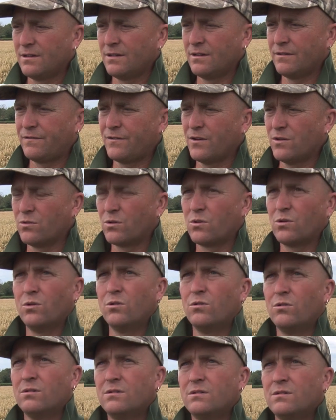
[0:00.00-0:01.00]
a phone
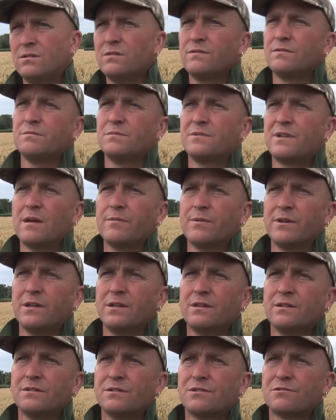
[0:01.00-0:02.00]
call from Debbie
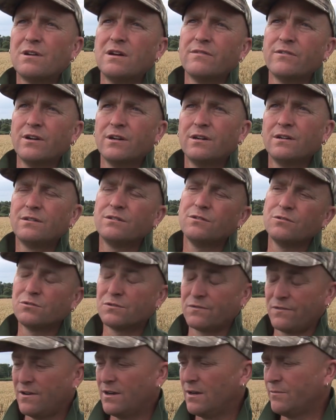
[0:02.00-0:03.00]
and Trevor,
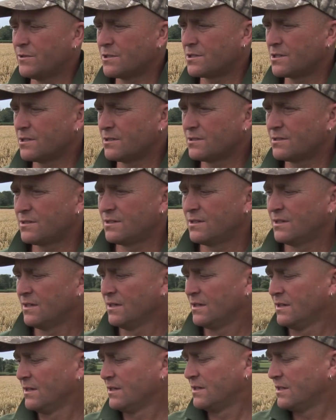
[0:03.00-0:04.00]
whose farm this is,
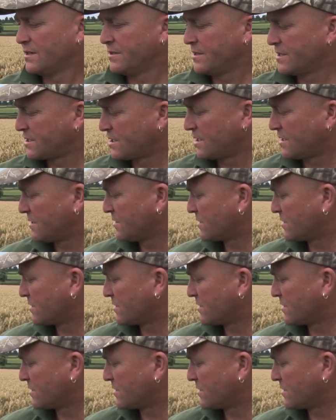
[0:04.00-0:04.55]
and they said